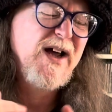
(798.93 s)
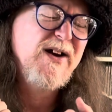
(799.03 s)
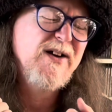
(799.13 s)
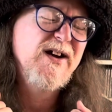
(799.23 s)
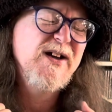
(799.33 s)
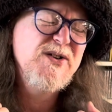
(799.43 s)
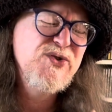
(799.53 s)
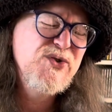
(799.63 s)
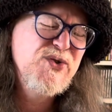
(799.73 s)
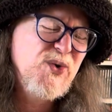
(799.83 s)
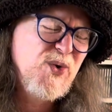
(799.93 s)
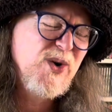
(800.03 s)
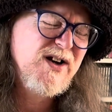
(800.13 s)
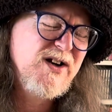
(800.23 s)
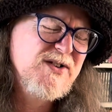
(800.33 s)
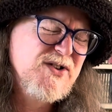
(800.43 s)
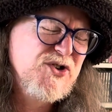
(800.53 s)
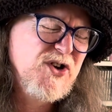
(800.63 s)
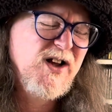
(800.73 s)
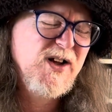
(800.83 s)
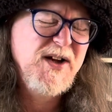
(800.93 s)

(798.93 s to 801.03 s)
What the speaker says: And I adored it as a child,